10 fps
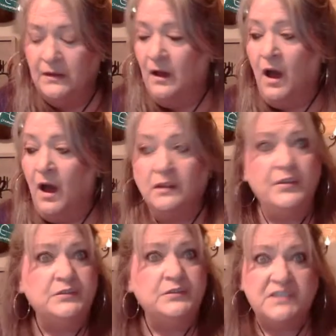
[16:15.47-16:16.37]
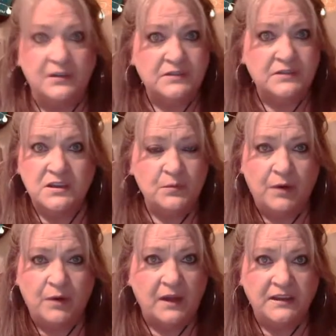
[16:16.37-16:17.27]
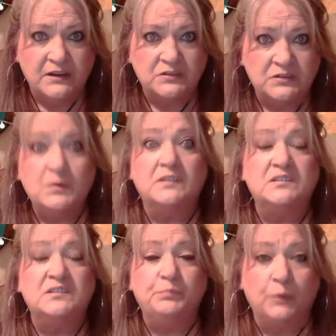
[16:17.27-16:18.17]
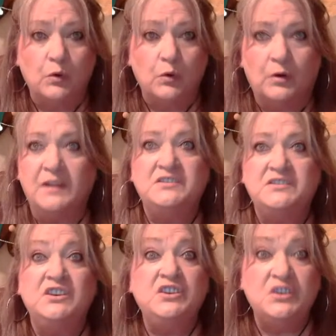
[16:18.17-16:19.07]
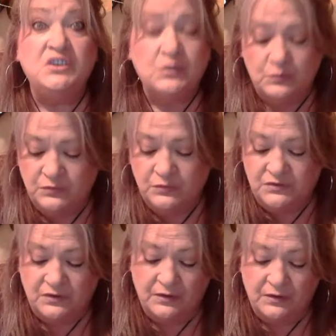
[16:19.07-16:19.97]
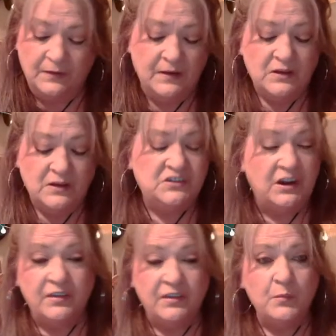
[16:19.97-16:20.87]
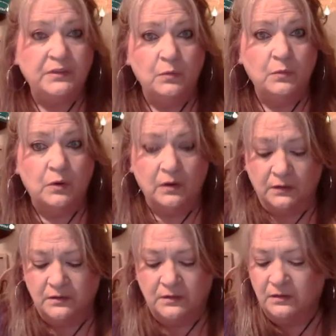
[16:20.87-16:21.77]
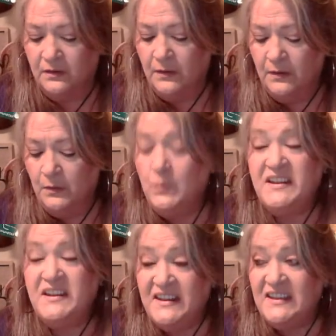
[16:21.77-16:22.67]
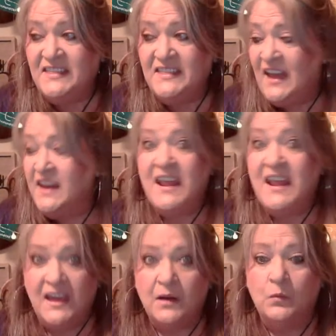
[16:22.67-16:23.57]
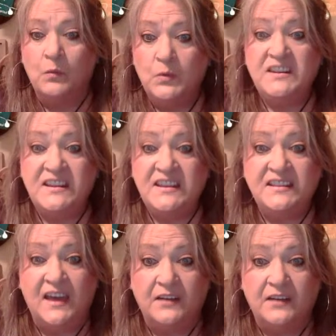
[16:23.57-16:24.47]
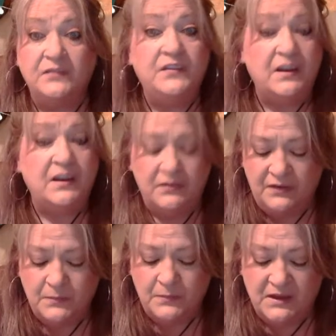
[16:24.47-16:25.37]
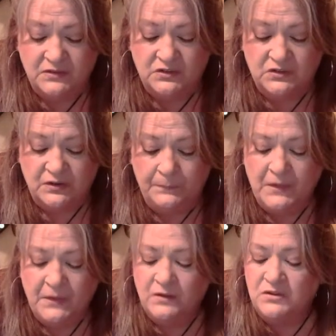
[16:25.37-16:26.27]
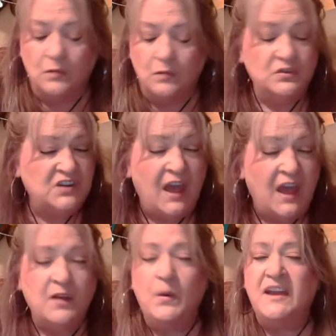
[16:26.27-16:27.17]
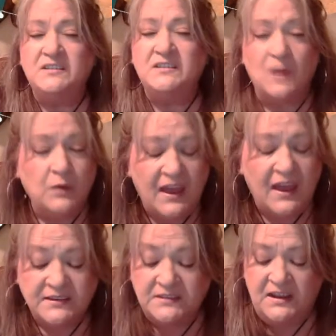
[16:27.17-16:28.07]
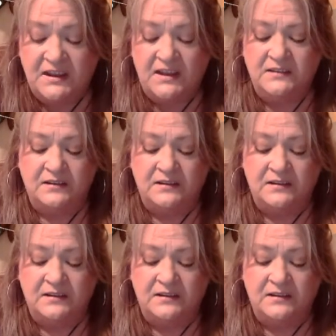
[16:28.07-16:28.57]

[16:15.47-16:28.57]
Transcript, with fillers: All of those gifts that you brought here to explore and to use. Share them with the world. We need that now. We need that very, very much. Don't shy away. Don't hesitate.